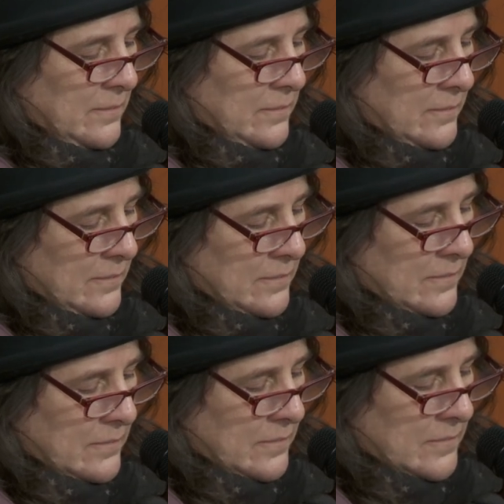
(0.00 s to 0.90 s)

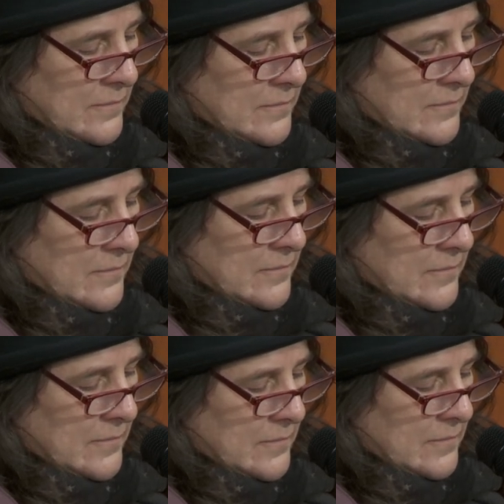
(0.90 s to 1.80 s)

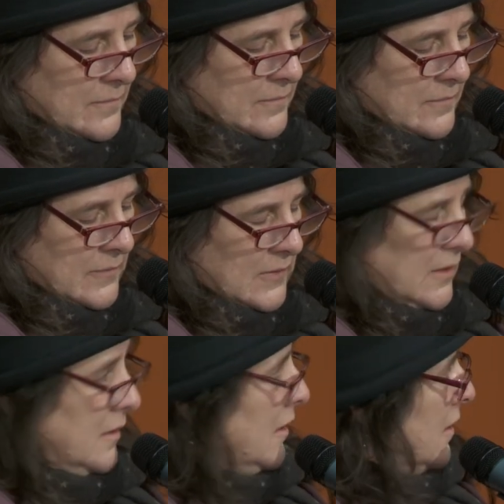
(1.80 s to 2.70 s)

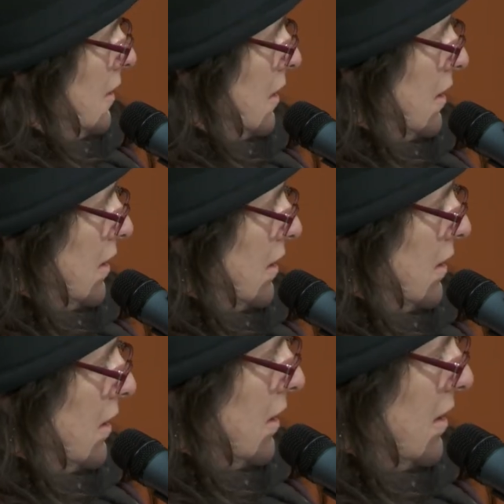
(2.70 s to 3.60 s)
No one is speaking in this clip.